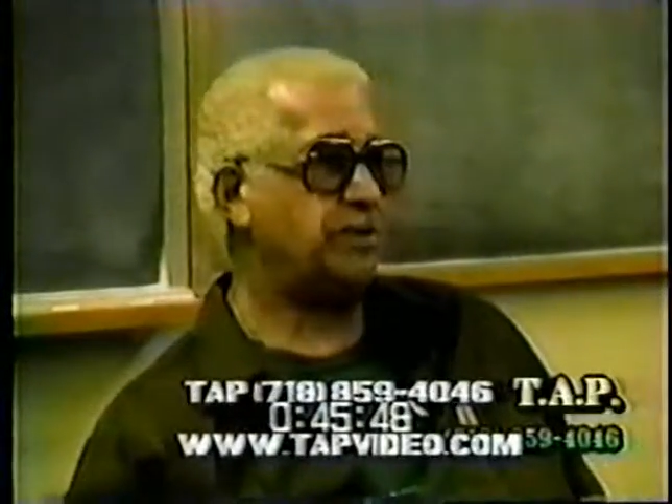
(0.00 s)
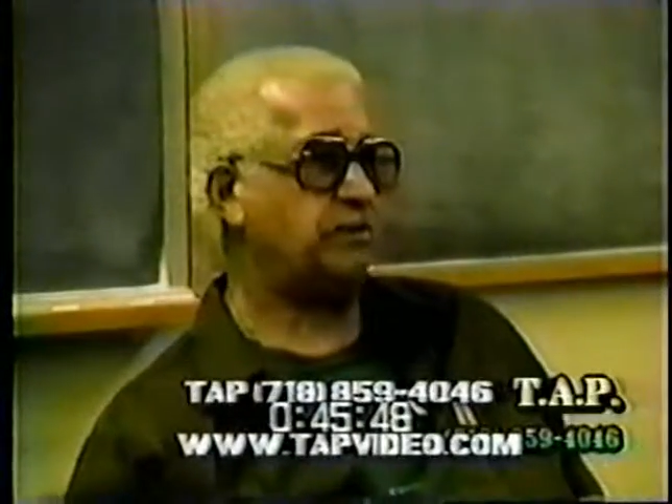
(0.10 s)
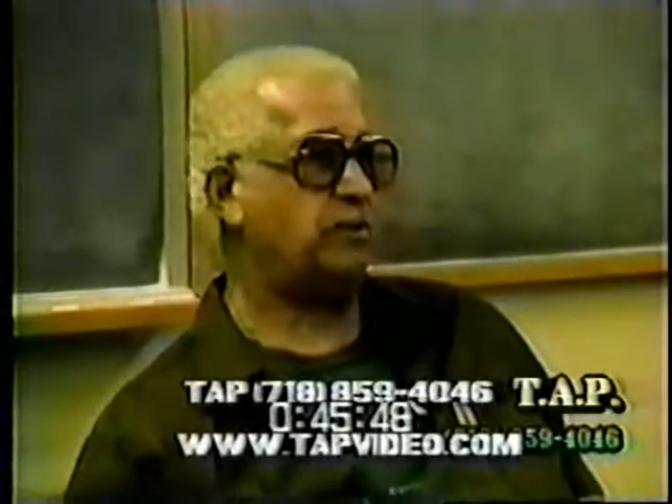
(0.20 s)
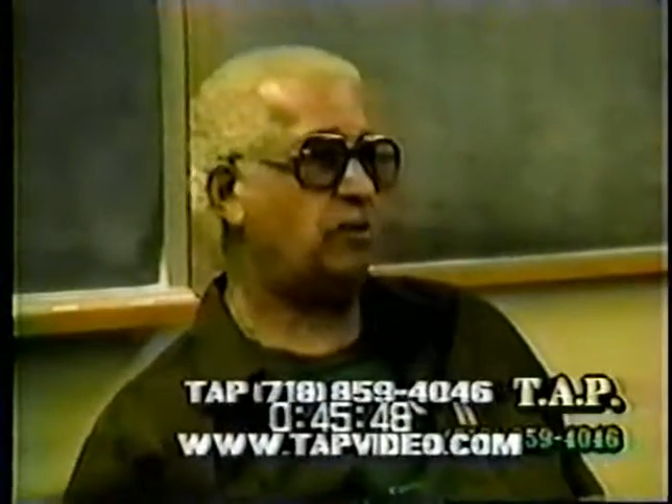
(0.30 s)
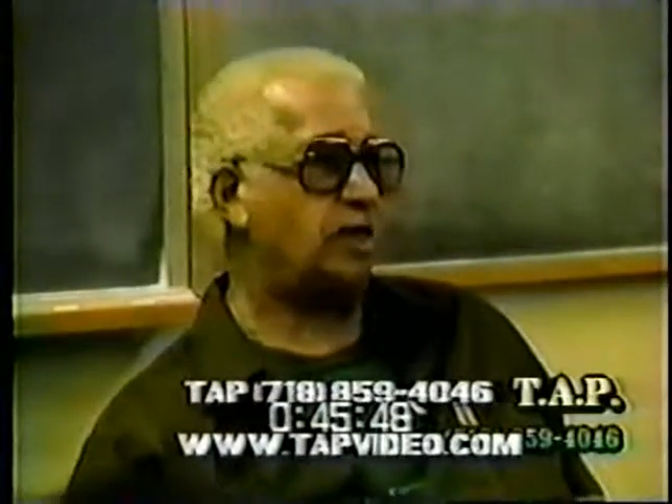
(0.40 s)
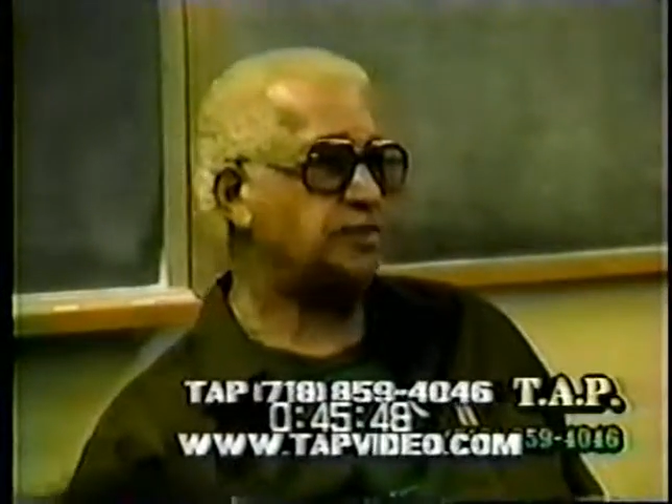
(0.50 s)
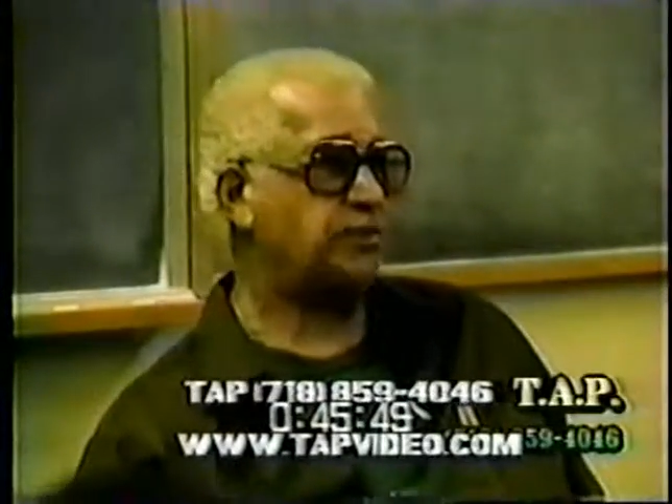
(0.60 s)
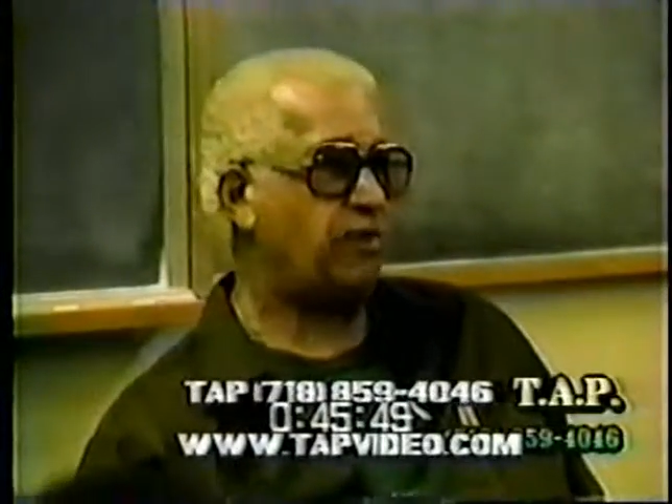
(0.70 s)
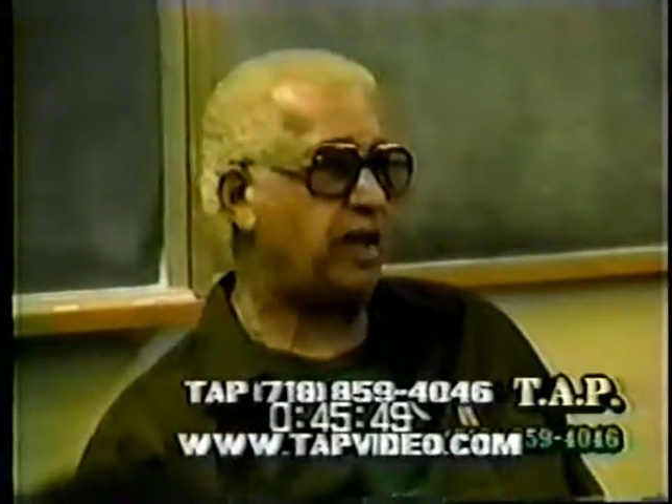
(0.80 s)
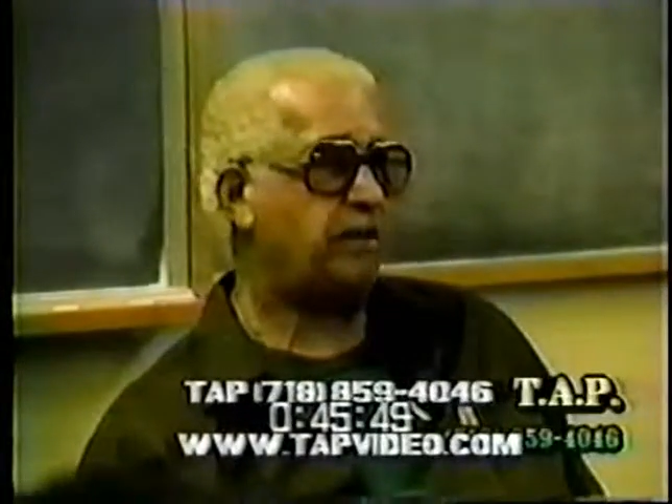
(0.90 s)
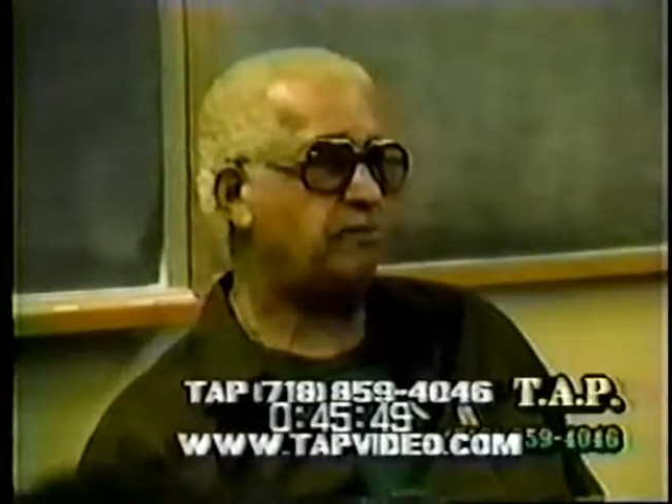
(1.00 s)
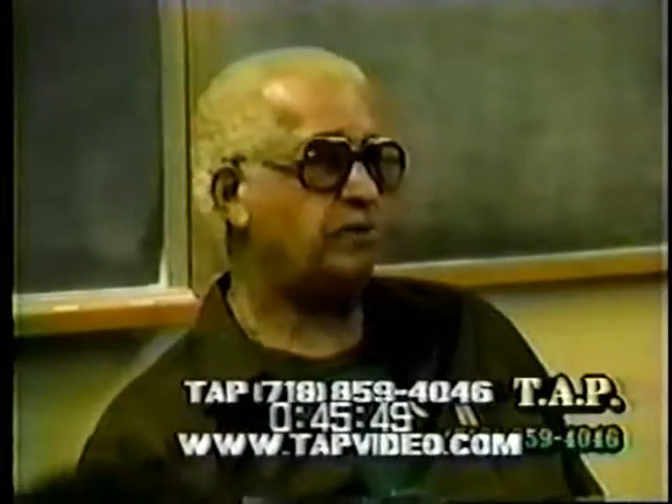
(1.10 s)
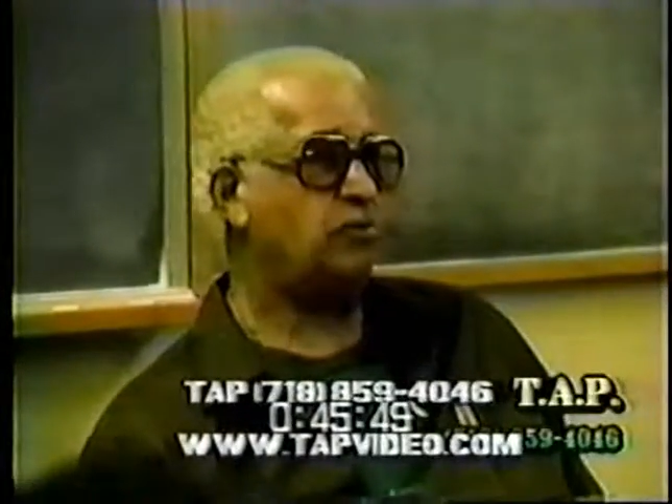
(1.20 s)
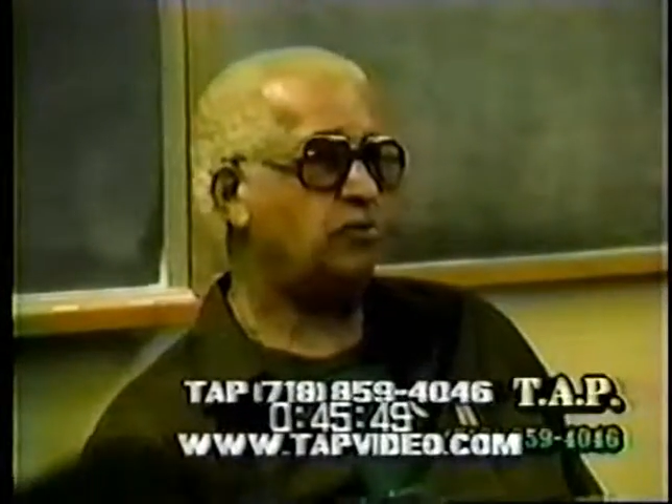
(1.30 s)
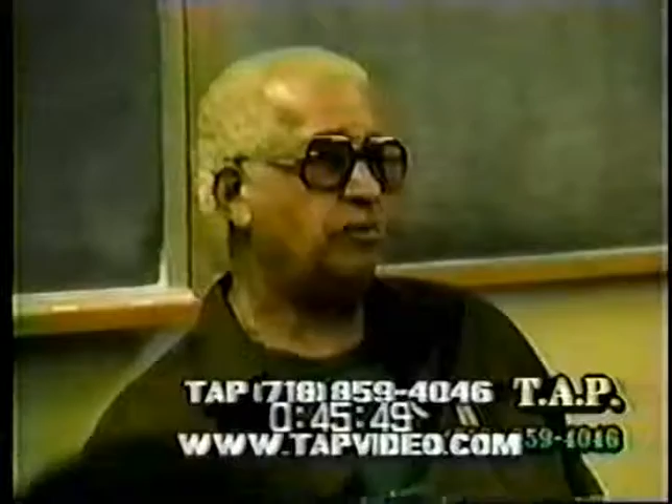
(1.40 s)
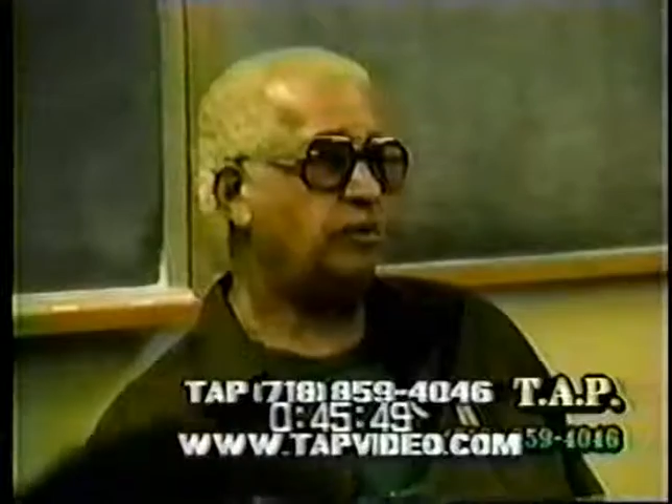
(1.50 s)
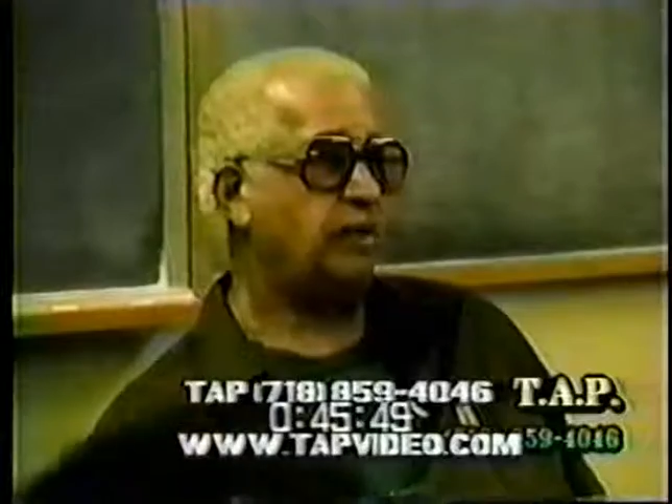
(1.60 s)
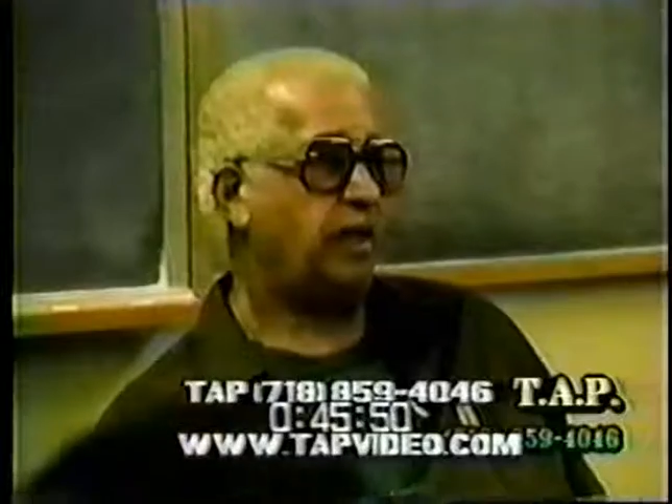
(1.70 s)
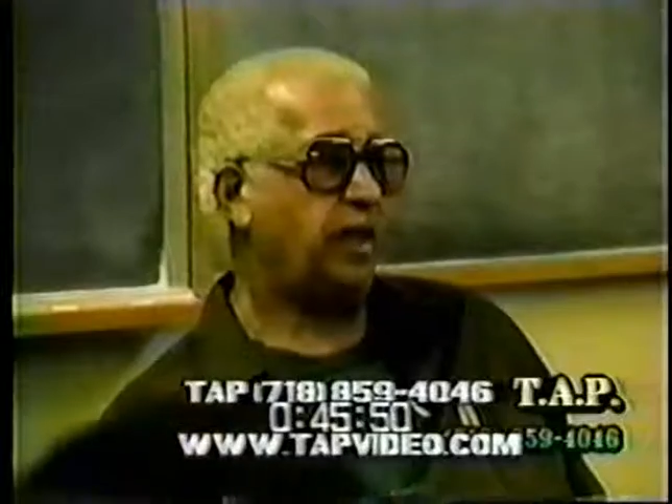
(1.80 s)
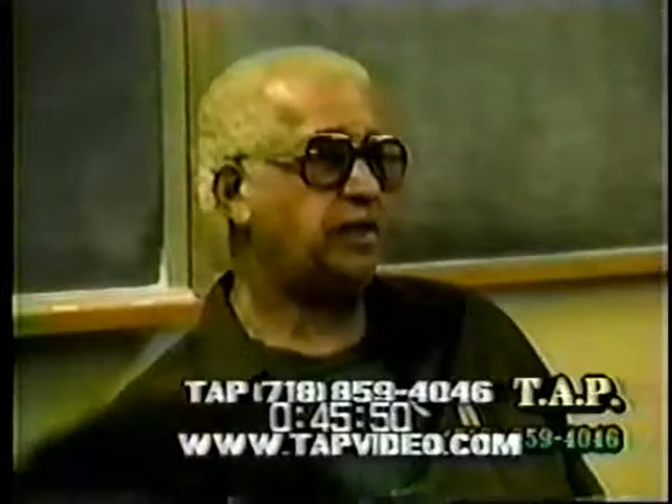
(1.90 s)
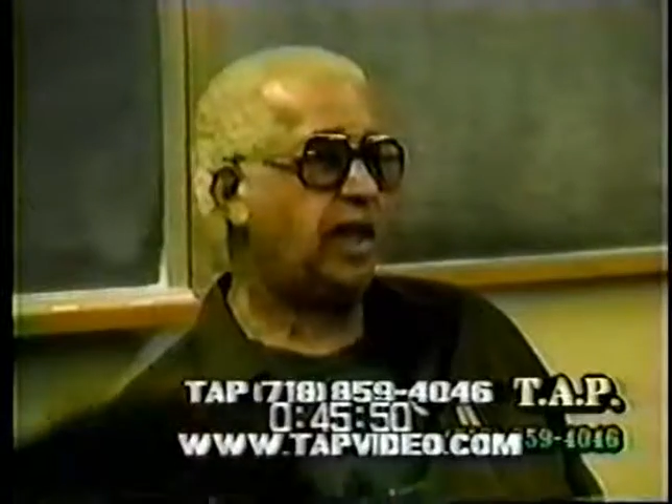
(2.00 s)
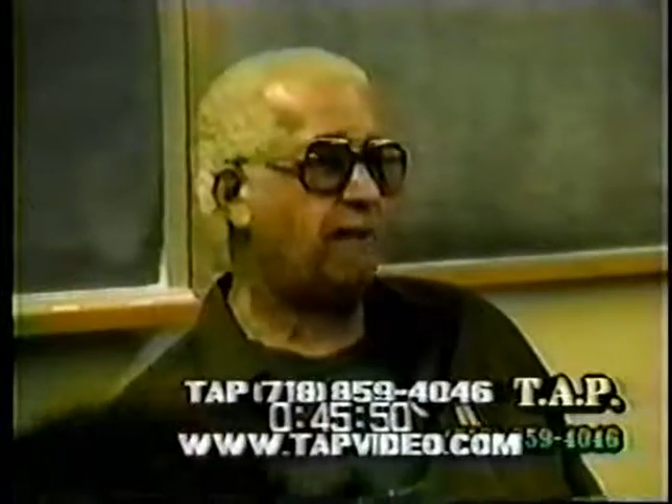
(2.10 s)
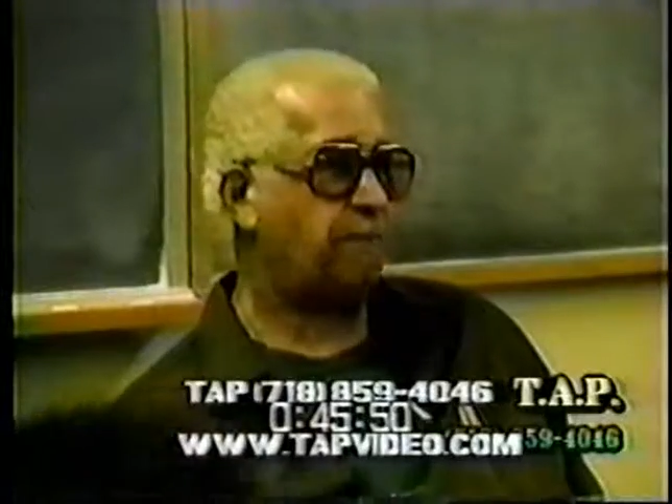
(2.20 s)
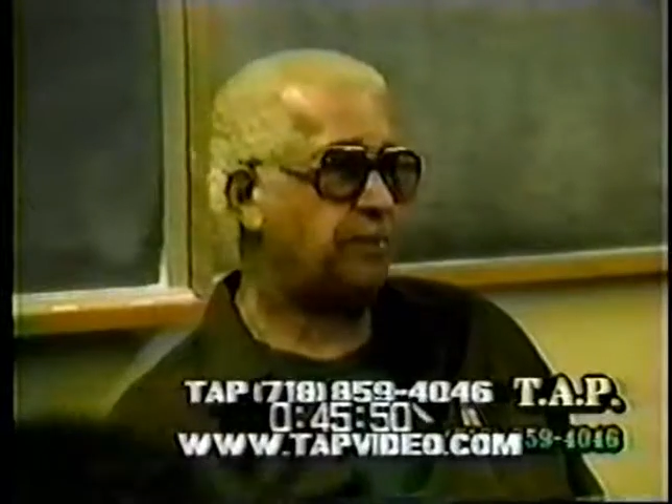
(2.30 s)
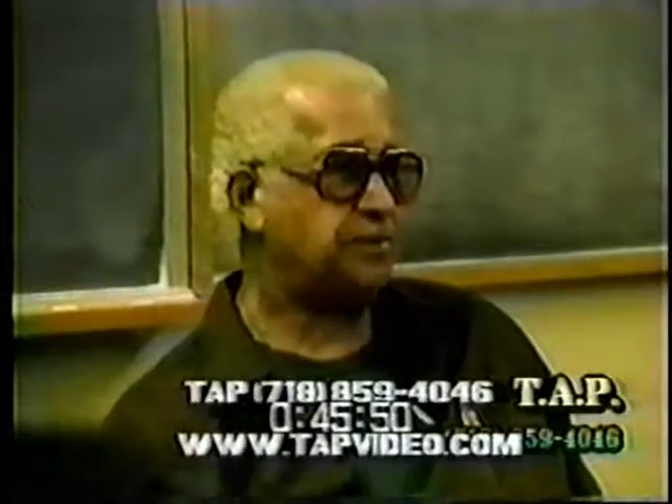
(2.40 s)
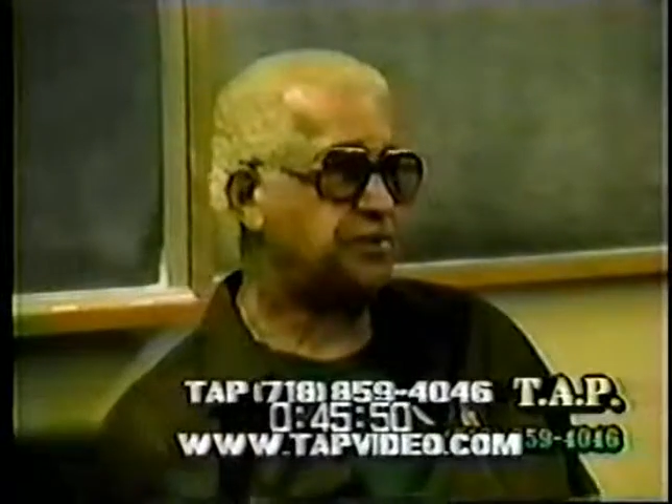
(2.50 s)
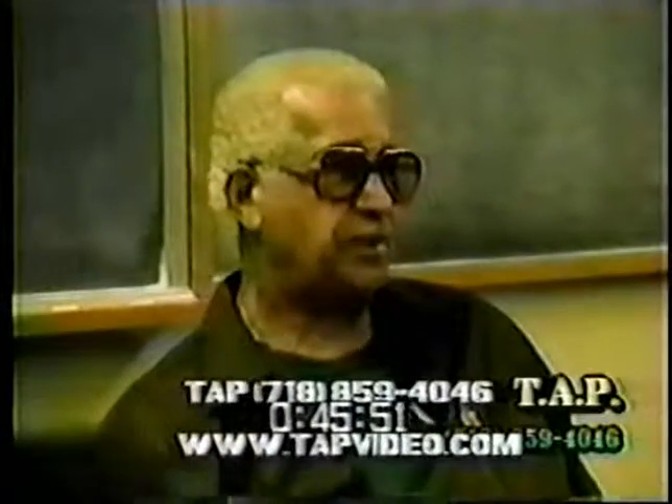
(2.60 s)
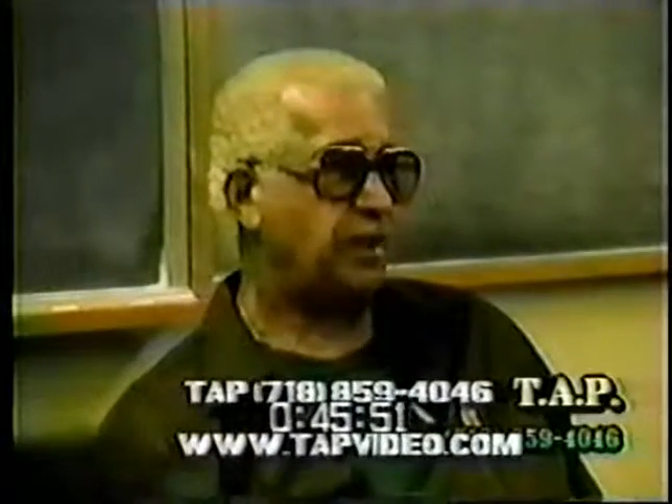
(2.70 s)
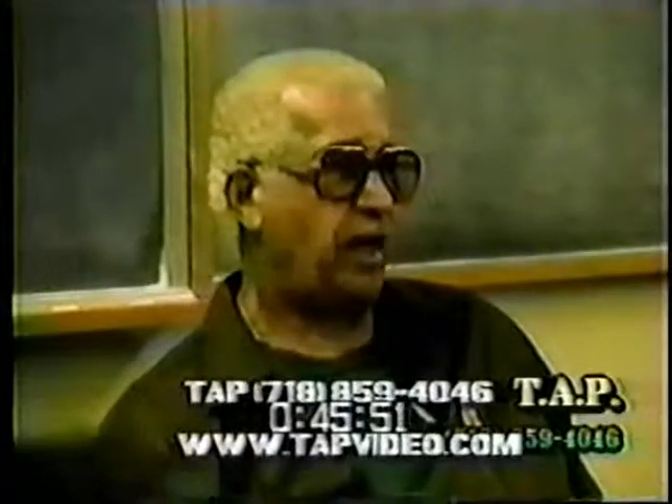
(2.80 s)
They were the ones that ran the Maroon encampments,